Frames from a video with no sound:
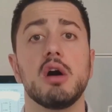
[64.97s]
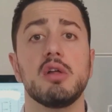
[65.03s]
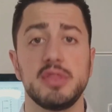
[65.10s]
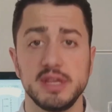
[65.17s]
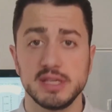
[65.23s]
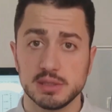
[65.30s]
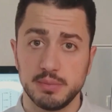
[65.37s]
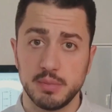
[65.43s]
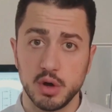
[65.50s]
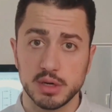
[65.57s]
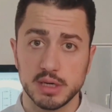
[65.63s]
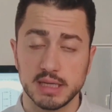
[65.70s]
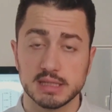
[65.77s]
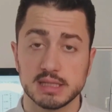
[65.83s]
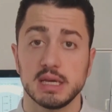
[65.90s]
of this
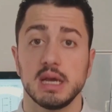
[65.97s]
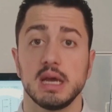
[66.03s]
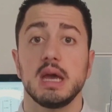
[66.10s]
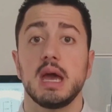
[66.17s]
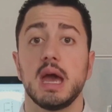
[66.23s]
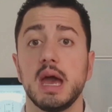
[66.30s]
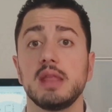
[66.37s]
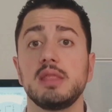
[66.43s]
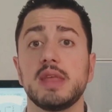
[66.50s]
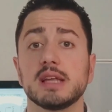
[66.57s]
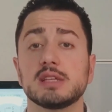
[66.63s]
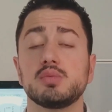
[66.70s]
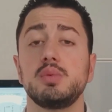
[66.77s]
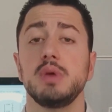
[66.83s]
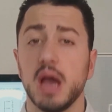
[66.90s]
market and
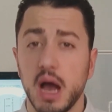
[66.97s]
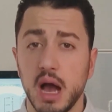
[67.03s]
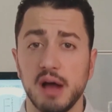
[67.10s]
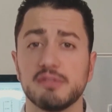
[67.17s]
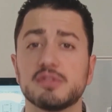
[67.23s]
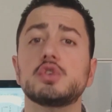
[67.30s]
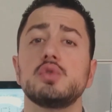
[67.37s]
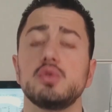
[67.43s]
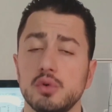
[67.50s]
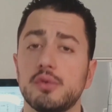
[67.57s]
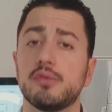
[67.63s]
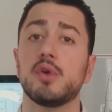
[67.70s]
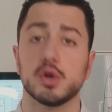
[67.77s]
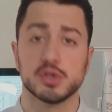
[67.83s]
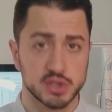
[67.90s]
that we have to
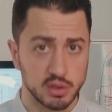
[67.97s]
look for